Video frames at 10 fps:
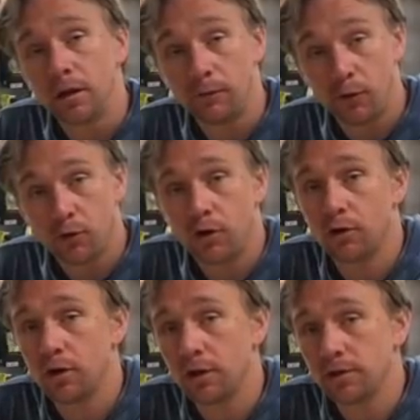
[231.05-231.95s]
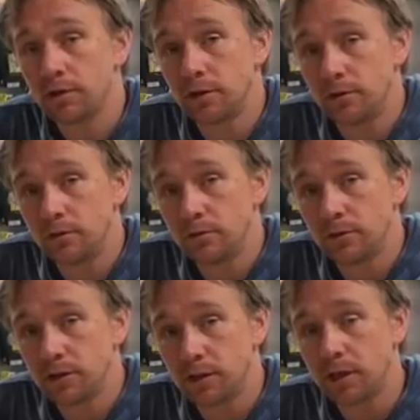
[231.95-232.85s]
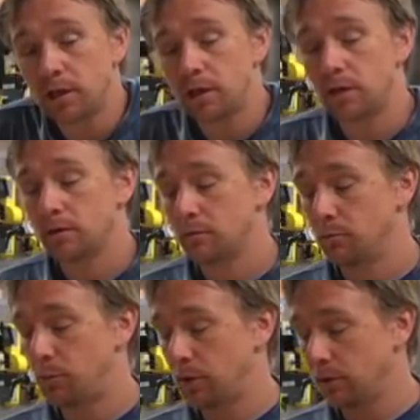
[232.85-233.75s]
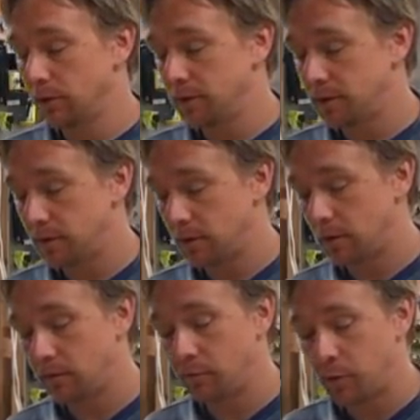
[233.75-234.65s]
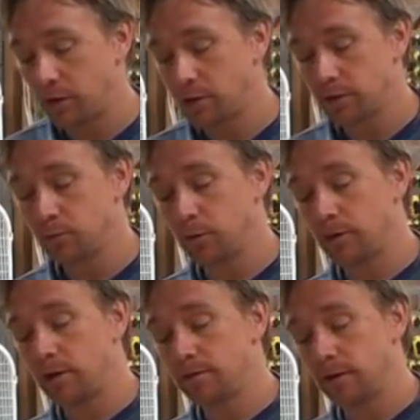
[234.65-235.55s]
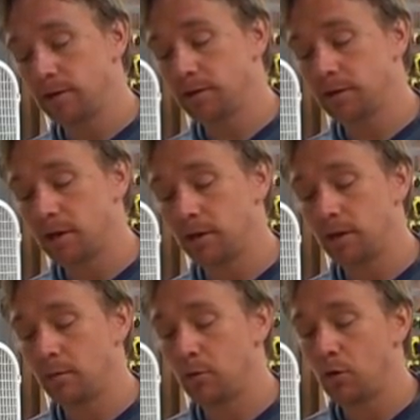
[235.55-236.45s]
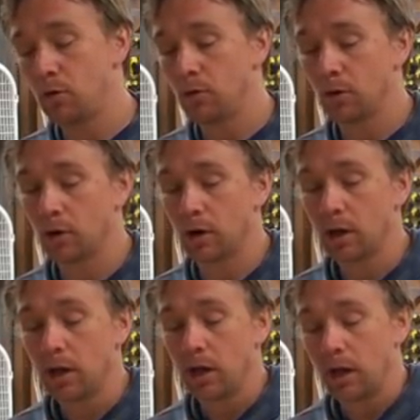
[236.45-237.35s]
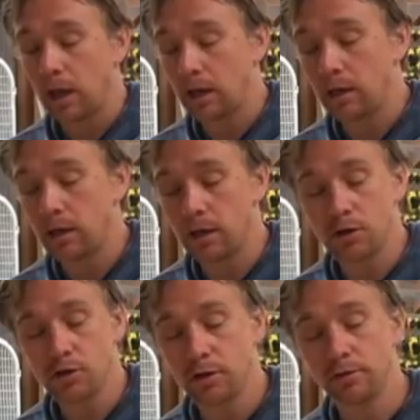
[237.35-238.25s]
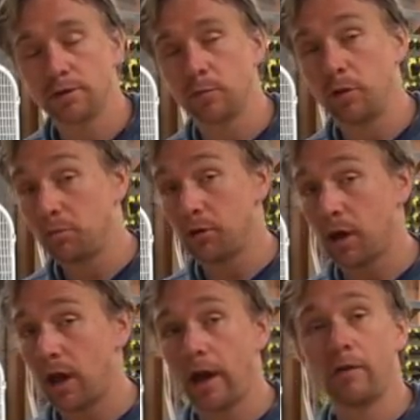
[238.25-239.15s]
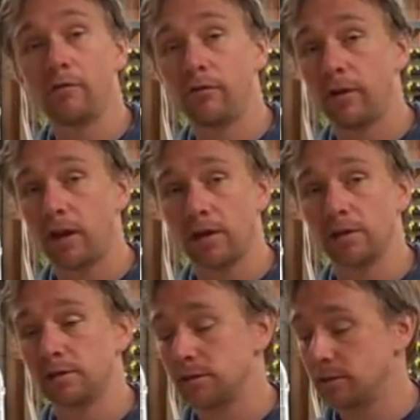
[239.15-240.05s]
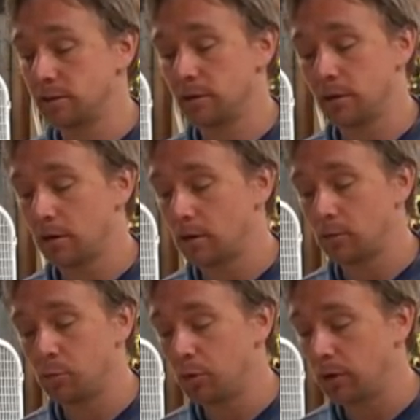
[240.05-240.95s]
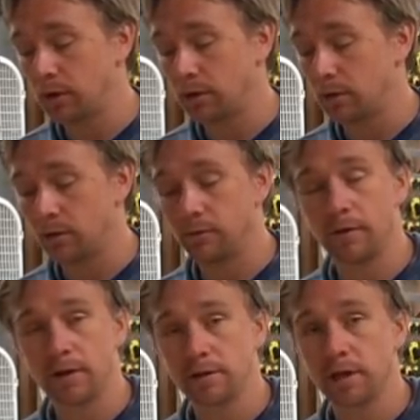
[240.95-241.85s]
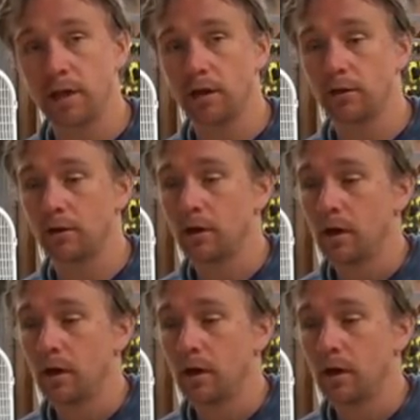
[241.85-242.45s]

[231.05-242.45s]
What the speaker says: If you're curious to see builds of benches with these vices on them or any issues that people have as they're putting the vise together,